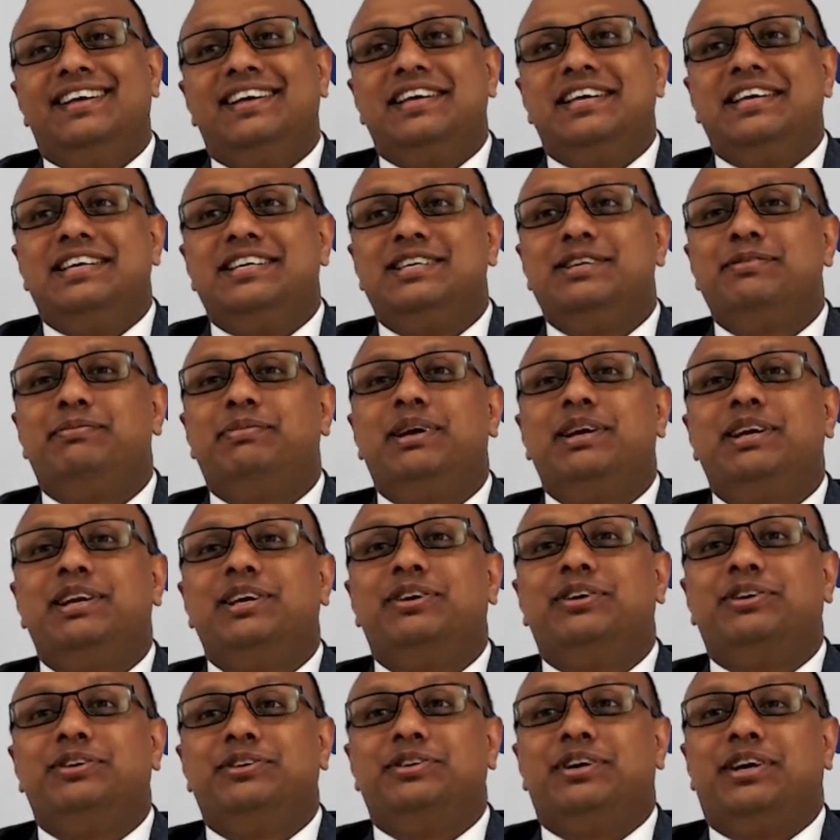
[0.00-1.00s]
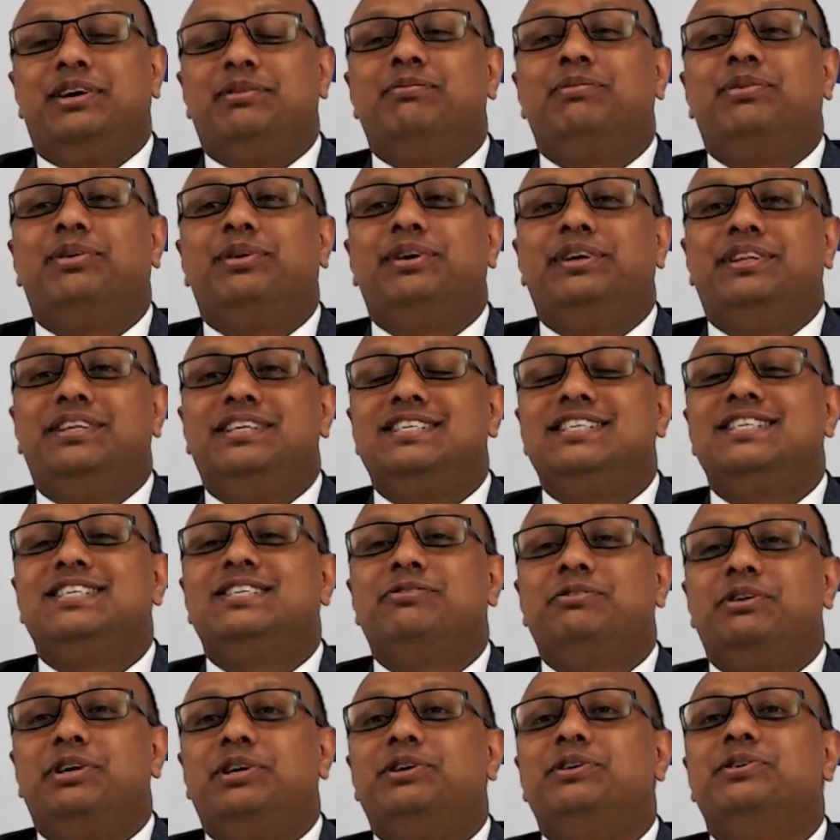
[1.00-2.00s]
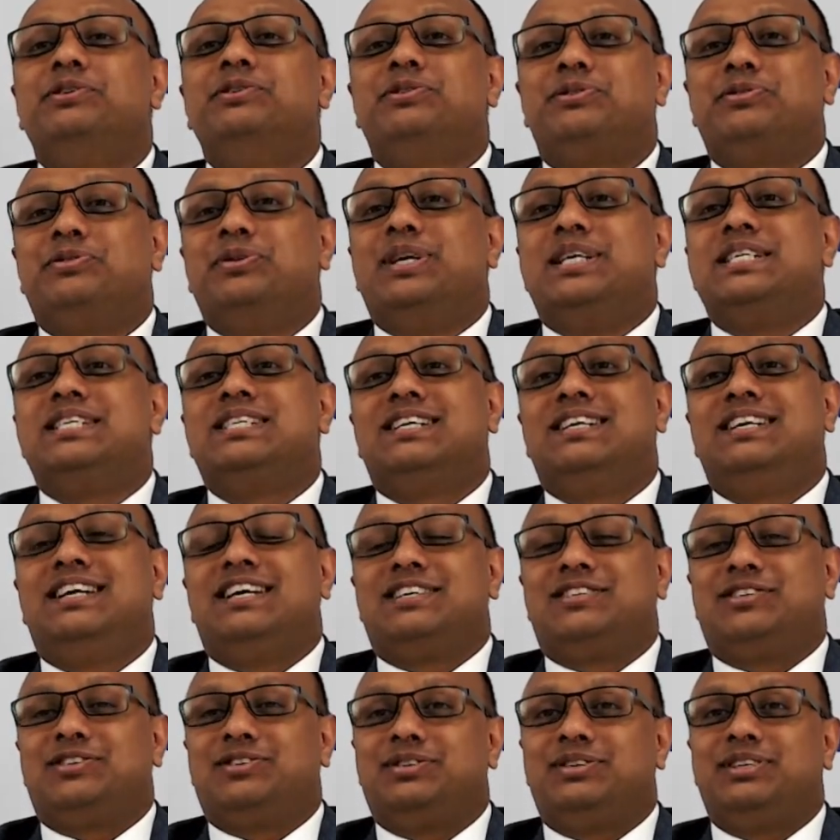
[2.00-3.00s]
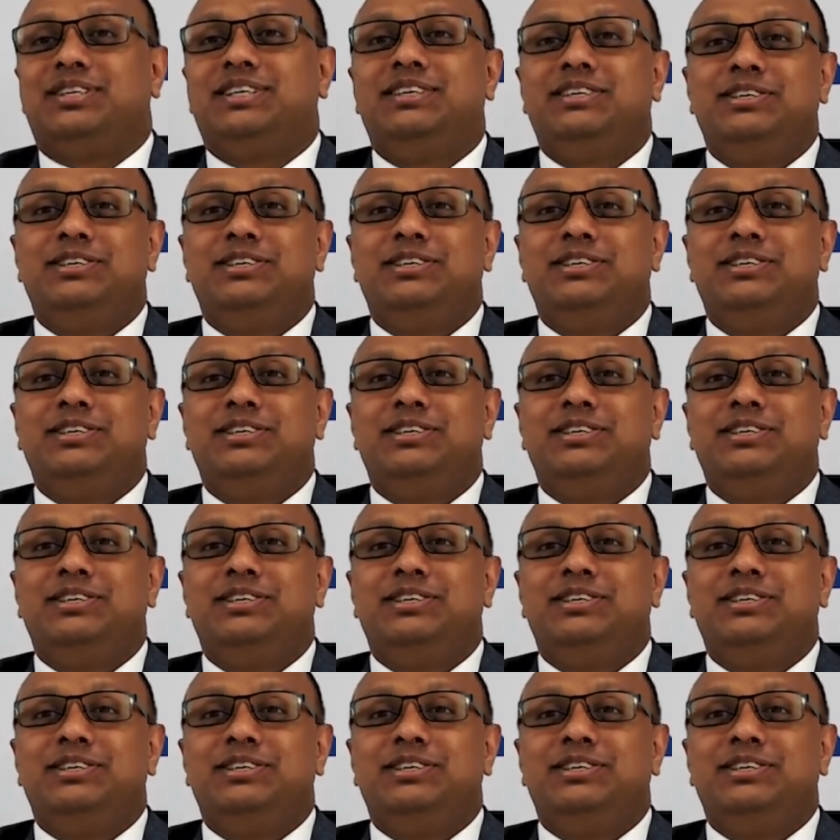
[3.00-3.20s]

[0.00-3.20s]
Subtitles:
Depending on your employer, this is a very good question actually.